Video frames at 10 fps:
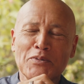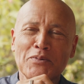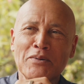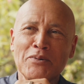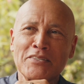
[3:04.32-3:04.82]

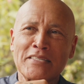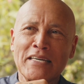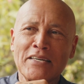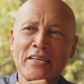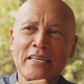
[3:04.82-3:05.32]
what I want to
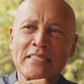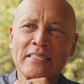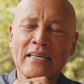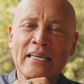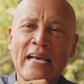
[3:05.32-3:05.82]
tell you is
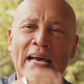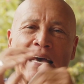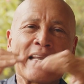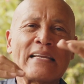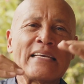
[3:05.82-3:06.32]
that
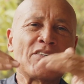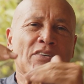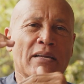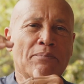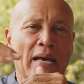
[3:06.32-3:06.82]
at least you
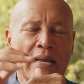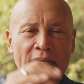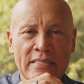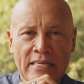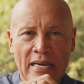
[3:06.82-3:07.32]
can
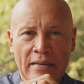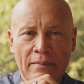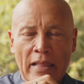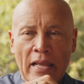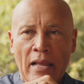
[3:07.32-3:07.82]
balance that.
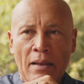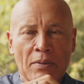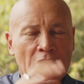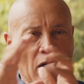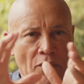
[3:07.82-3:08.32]

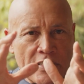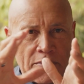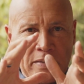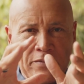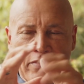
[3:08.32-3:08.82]
But always
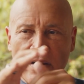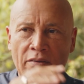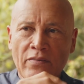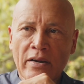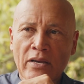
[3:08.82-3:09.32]
be very,
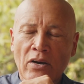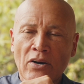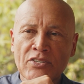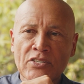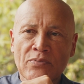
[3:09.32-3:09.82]
very
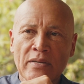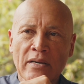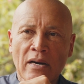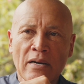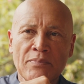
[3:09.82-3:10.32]
cautious with
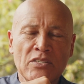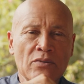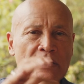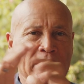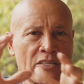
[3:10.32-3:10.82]
carbs.
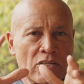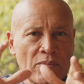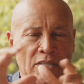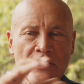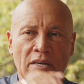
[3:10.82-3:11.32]
Don't eat too
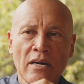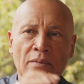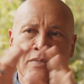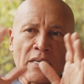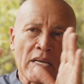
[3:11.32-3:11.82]
much
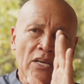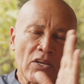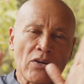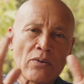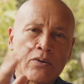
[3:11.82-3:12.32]
carbs.
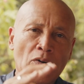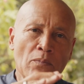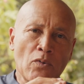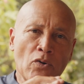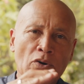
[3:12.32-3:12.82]
Go
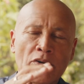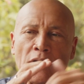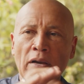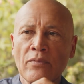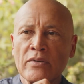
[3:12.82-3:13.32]
more,
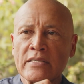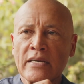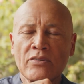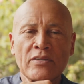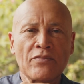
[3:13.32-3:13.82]
I would
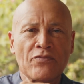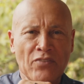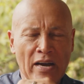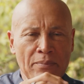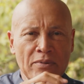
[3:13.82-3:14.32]
say, to the
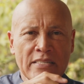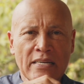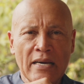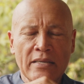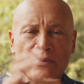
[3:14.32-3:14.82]
fiber
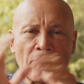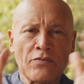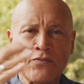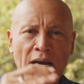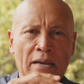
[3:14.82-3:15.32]
side. The more
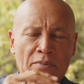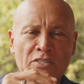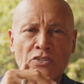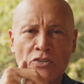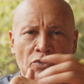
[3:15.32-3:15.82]

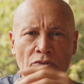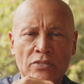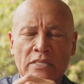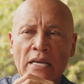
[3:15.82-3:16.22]
fibers you use